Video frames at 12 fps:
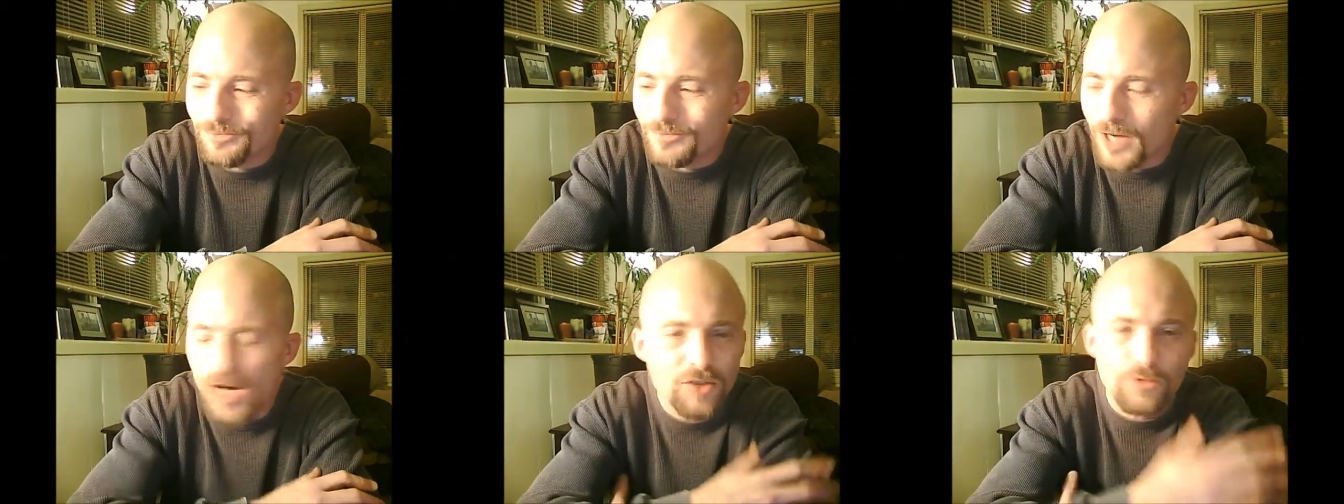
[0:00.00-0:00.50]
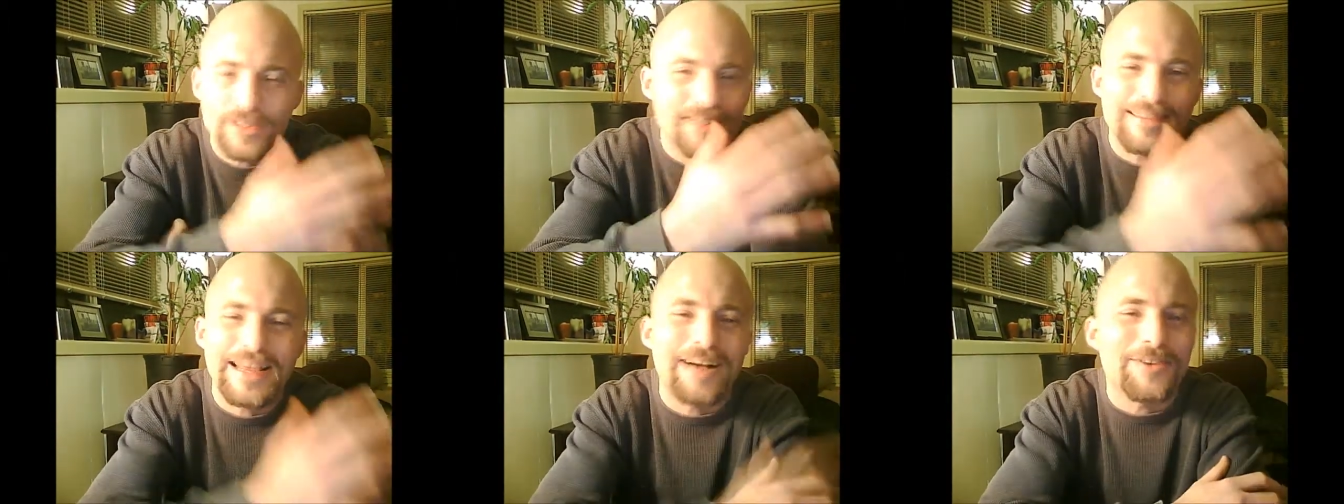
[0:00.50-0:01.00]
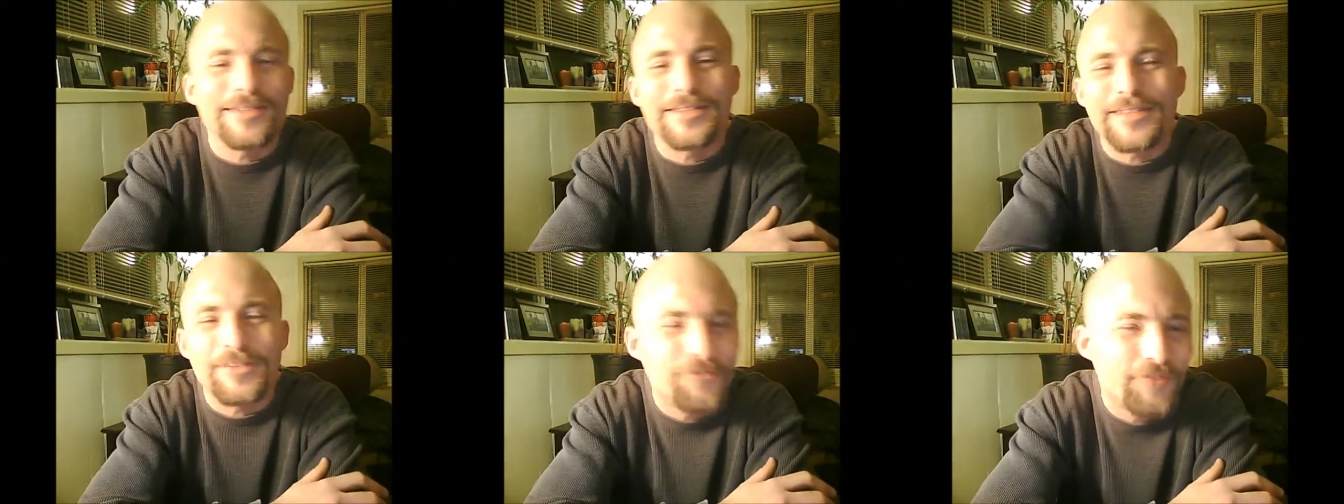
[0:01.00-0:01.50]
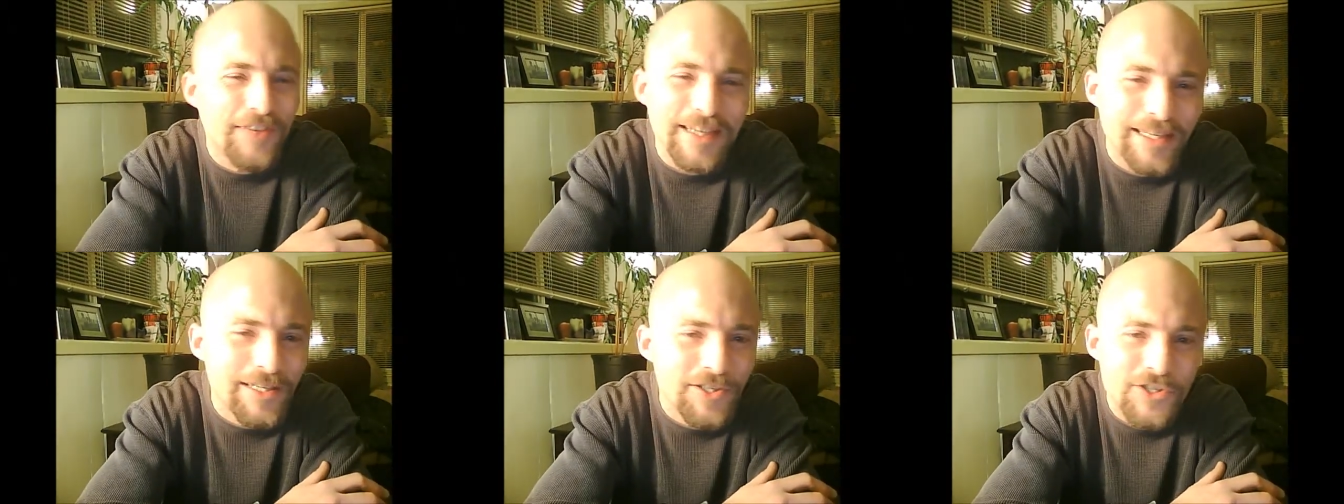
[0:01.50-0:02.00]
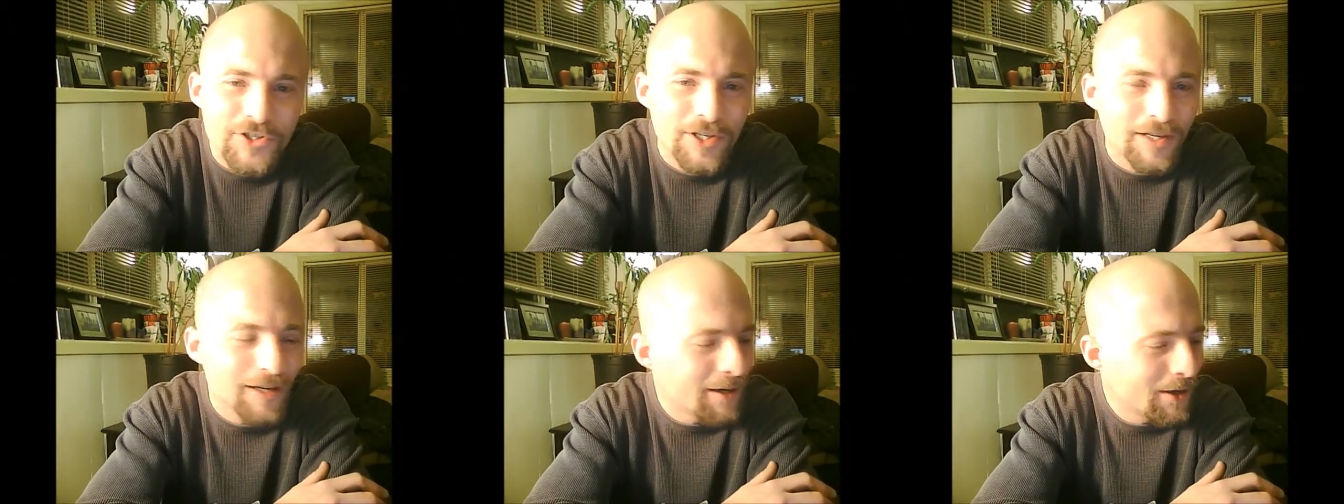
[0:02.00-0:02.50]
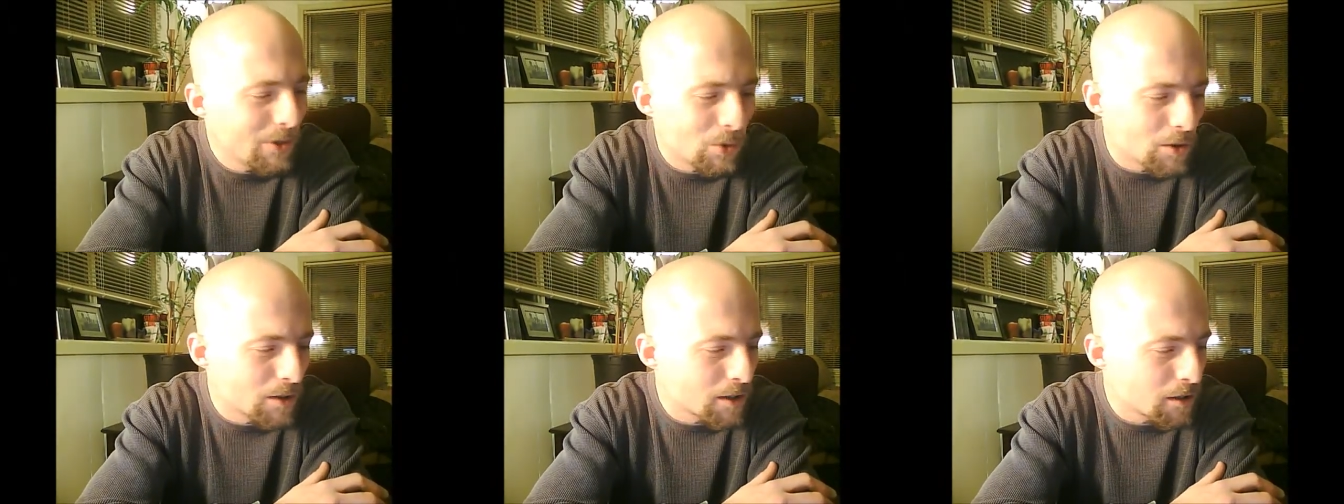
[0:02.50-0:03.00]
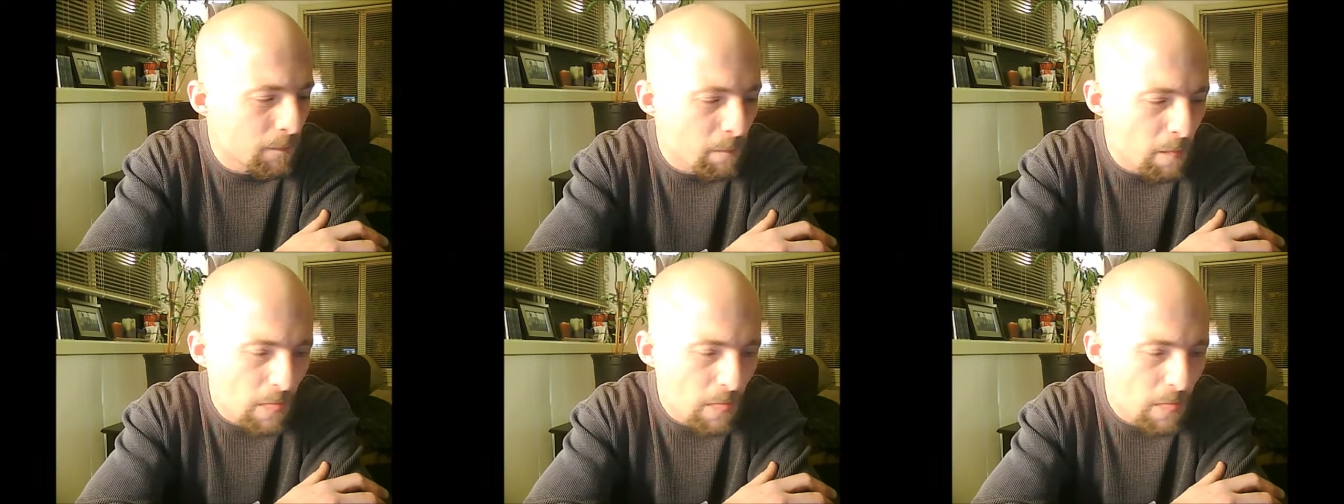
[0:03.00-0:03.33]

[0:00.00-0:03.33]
hundreds of thousands of fish or